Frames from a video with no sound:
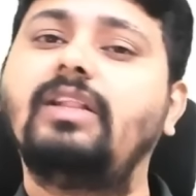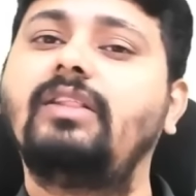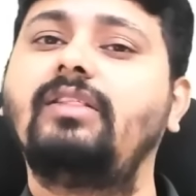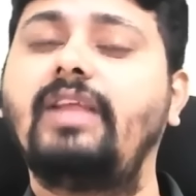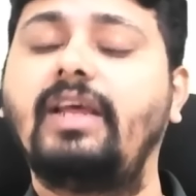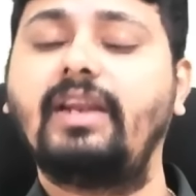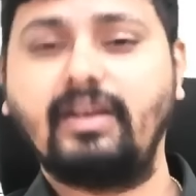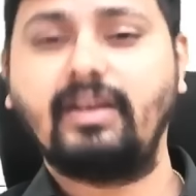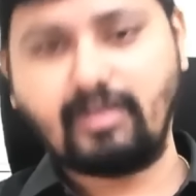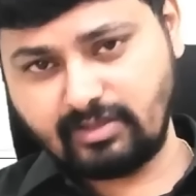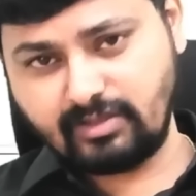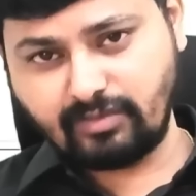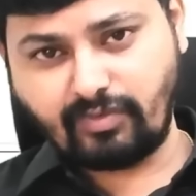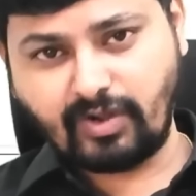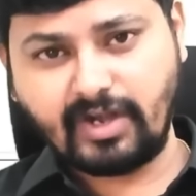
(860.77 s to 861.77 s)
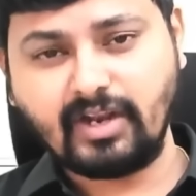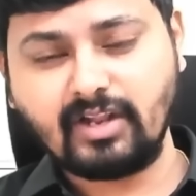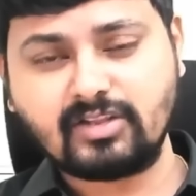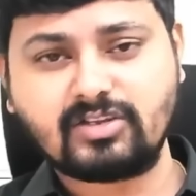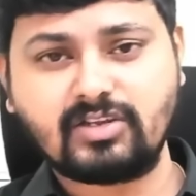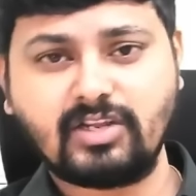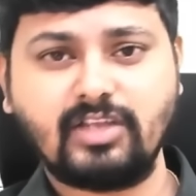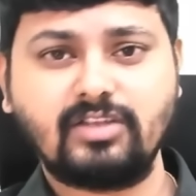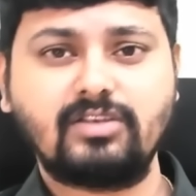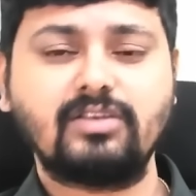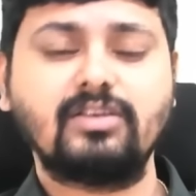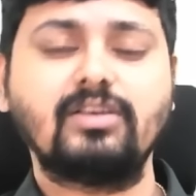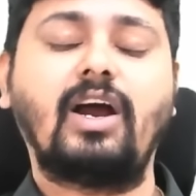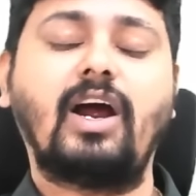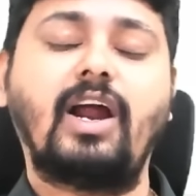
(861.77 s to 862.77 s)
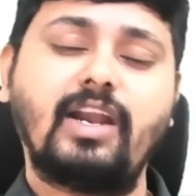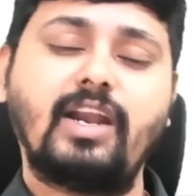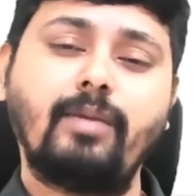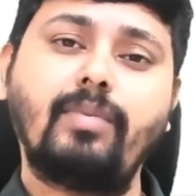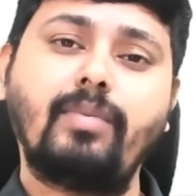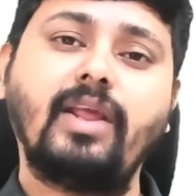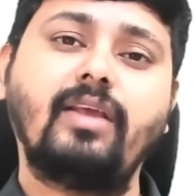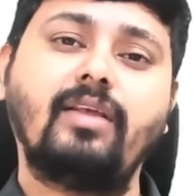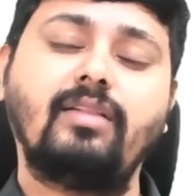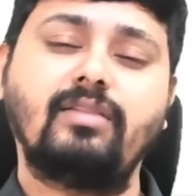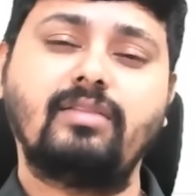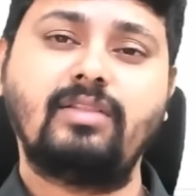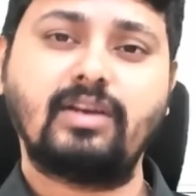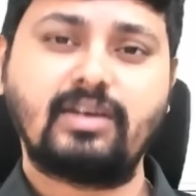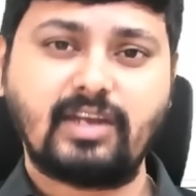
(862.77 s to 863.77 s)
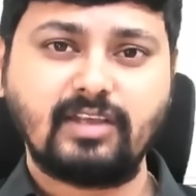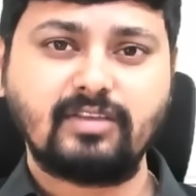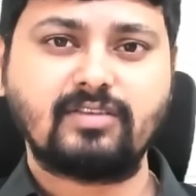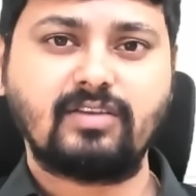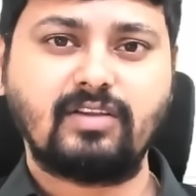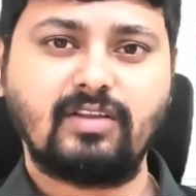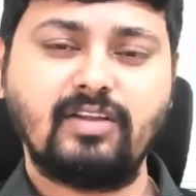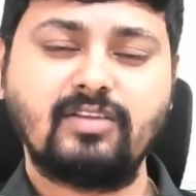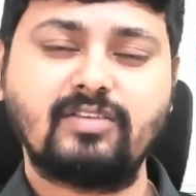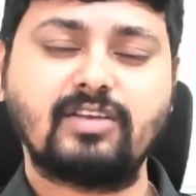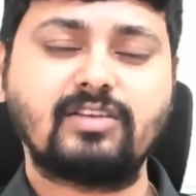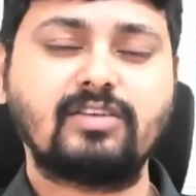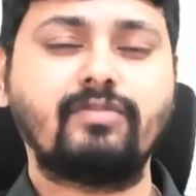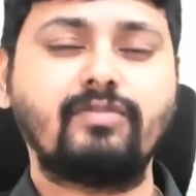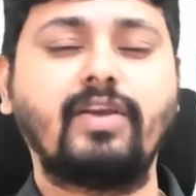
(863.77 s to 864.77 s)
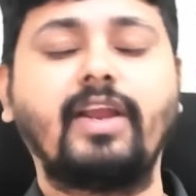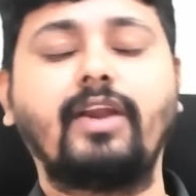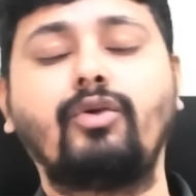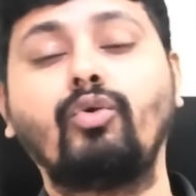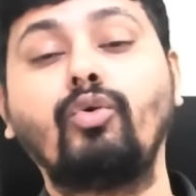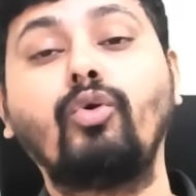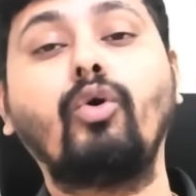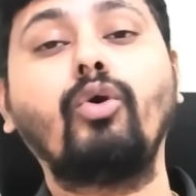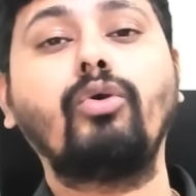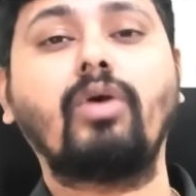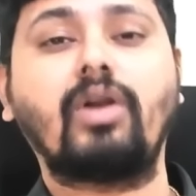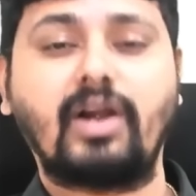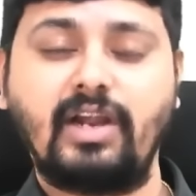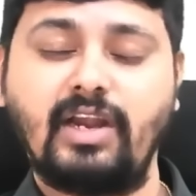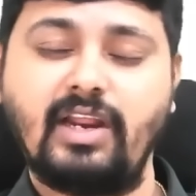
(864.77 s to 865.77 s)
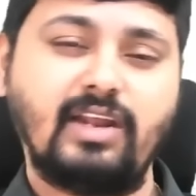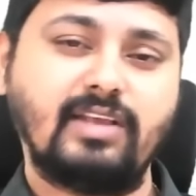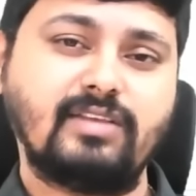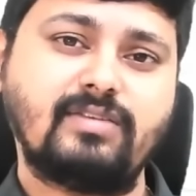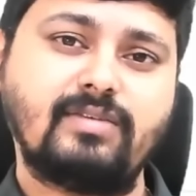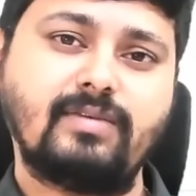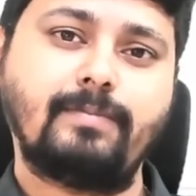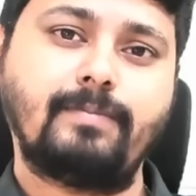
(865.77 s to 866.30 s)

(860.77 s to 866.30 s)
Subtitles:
Then in the final stage, attempting the test in such a way to know your readiness.